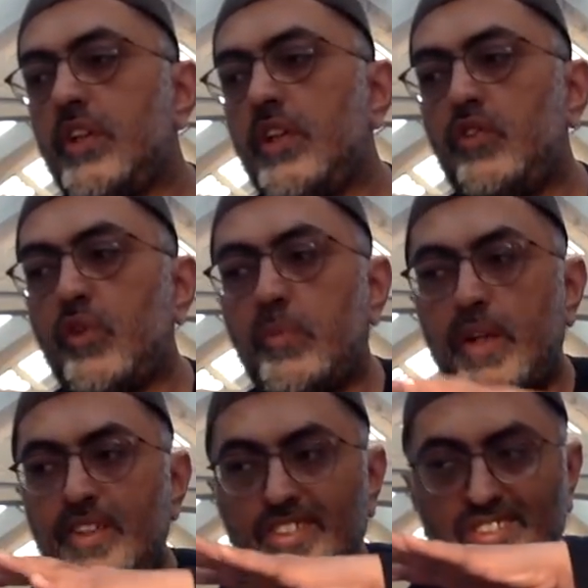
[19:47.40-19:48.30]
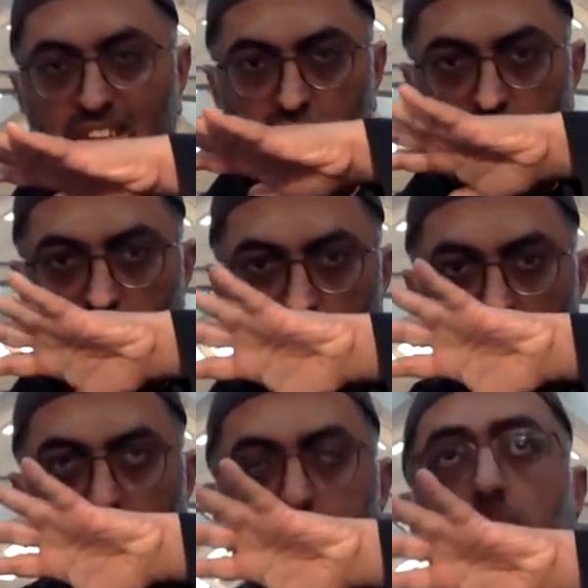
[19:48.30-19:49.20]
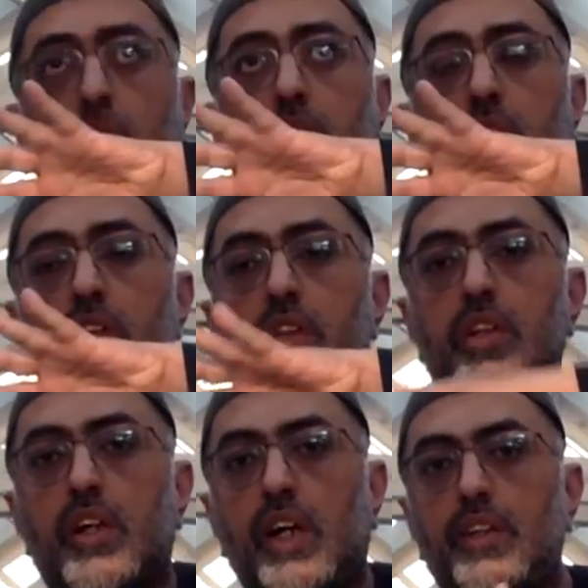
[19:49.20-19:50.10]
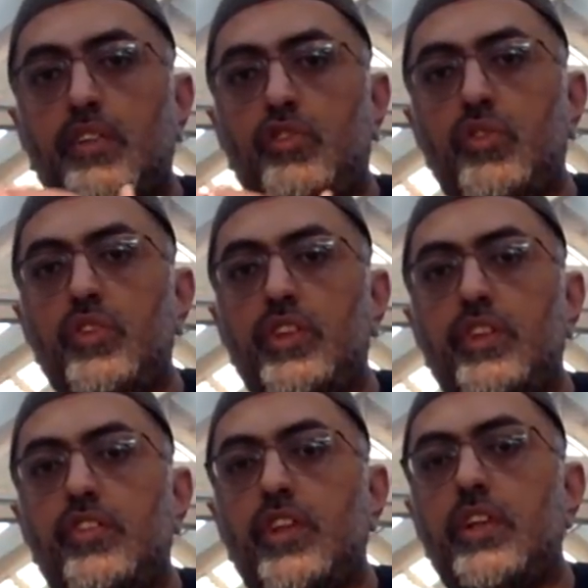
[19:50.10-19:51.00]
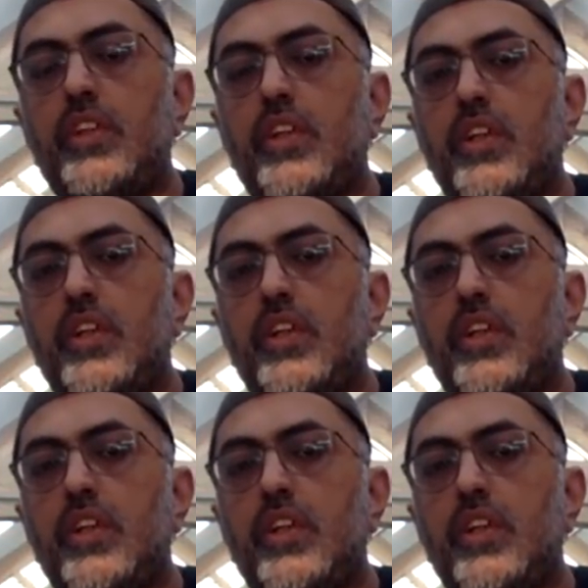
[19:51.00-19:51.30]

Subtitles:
he should place his hand on his mouth. And the sunnah, they said,